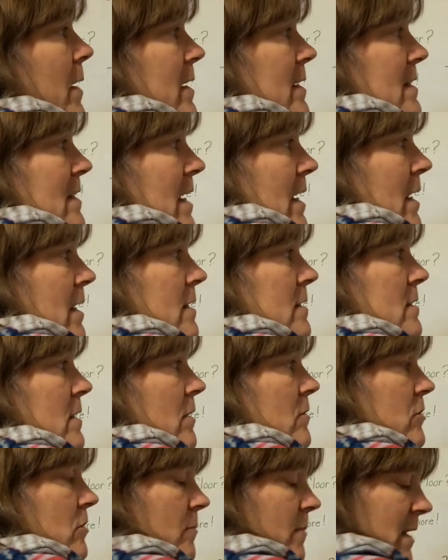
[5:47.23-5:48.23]
my tens
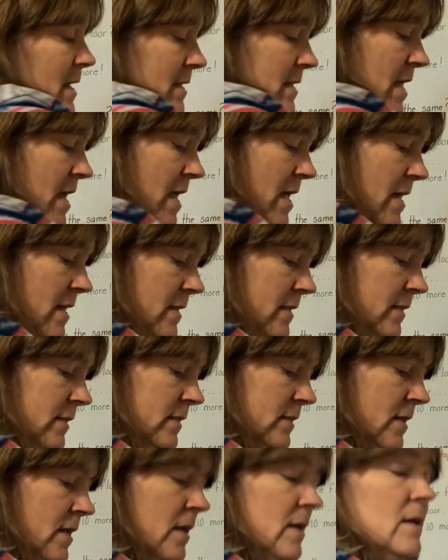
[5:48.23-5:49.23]
under my
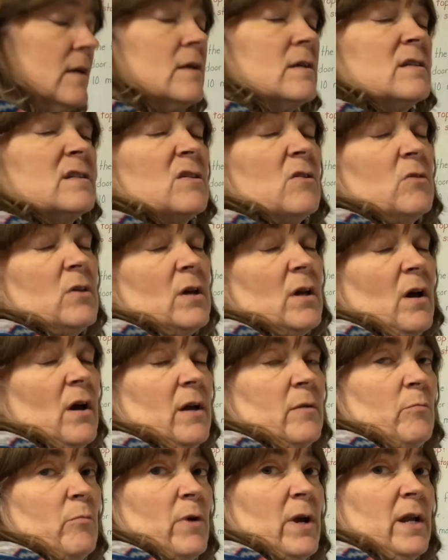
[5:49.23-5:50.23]
tens so that
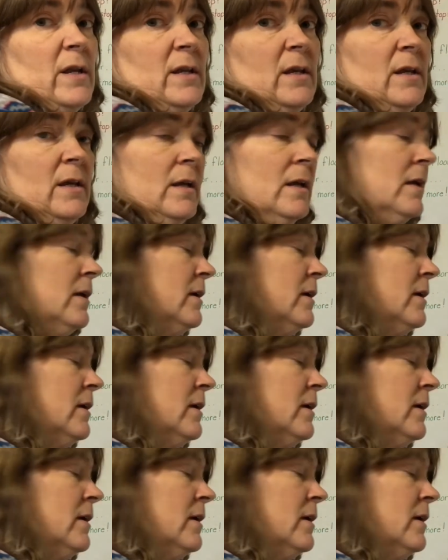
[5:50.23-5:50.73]
I'm ready